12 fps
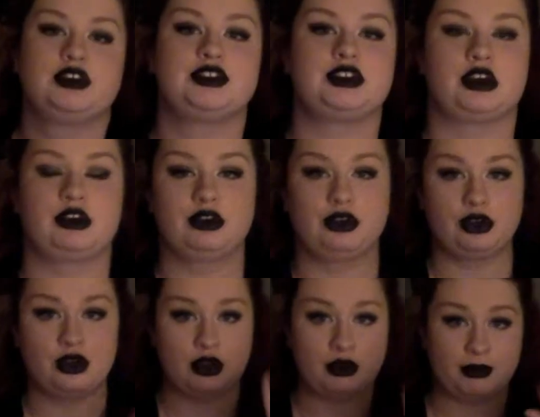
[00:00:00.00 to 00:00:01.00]
So,
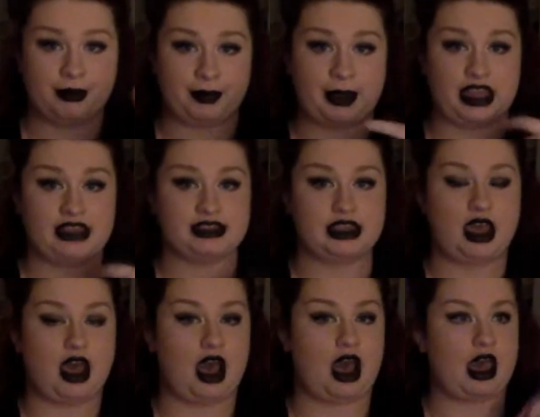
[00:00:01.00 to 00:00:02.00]
bait,
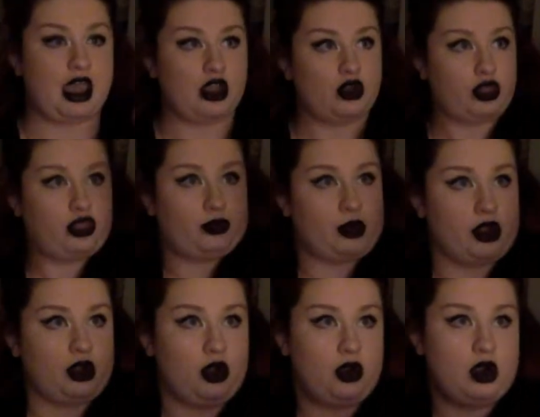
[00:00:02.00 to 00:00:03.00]
I
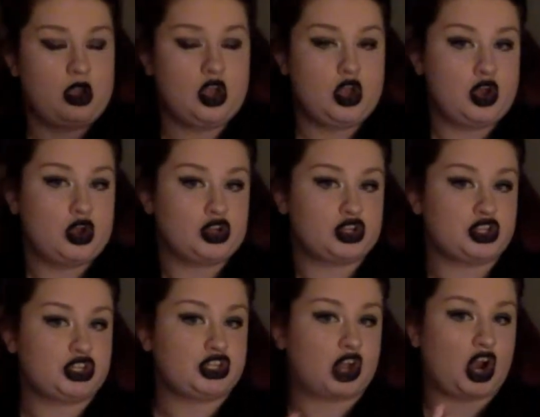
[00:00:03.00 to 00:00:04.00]
throw,
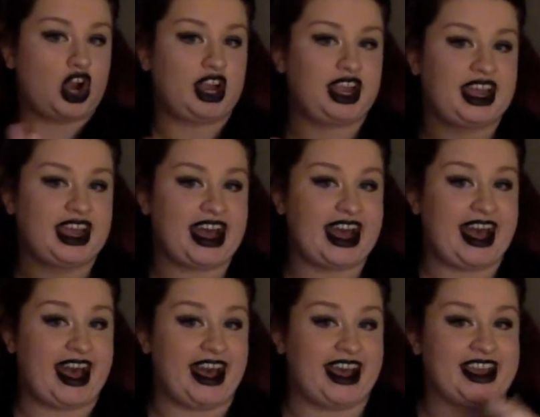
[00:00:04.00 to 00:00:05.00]
shark,
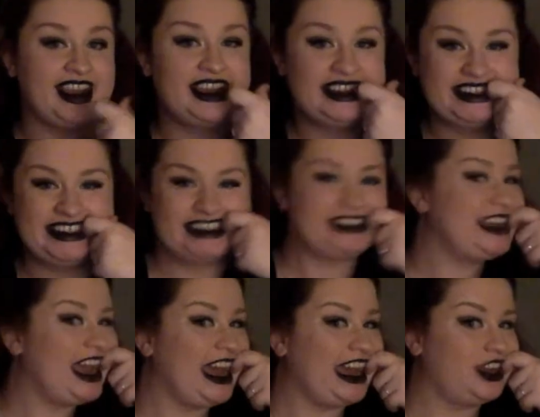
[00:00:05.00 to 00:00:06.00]
I
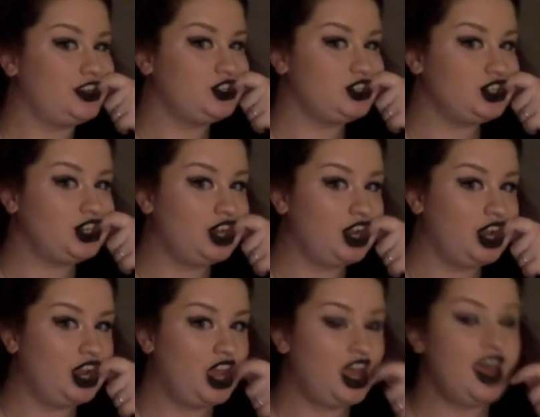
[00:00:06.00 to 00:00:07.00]
catch.
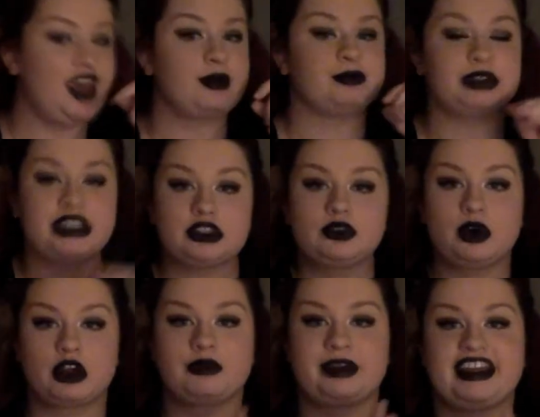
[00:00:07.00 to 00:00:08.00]
Bleed the
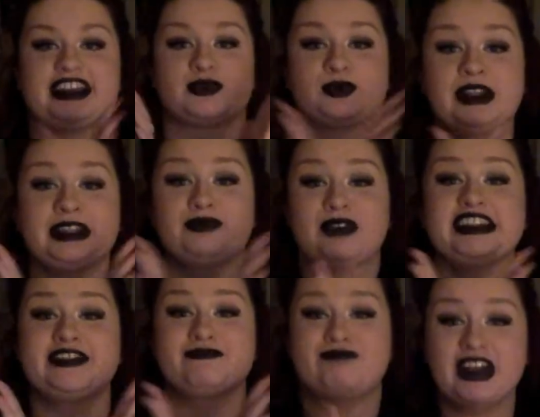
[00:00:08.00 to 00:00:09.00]
water red is really,
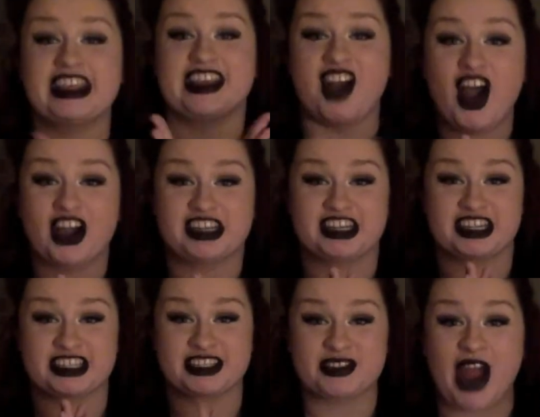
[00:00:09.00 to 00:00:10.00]
really freaking hard to
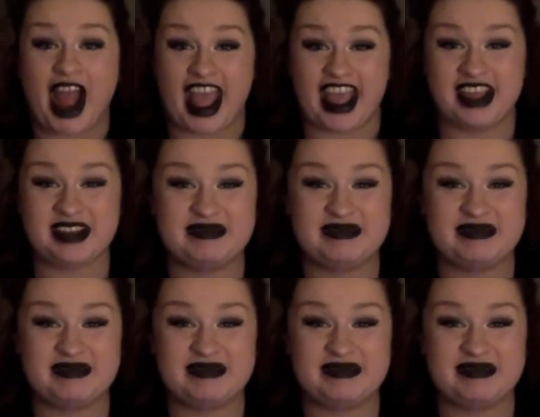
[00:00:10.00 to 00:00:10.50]
describe.